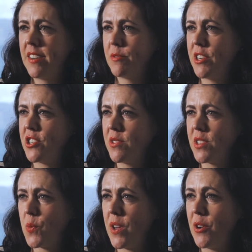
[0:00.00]

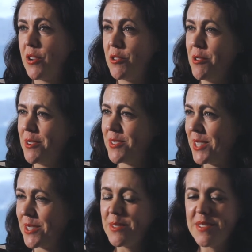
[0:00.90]
restaurants where you could do those
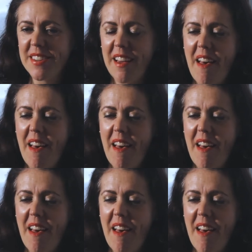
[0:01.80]
deals.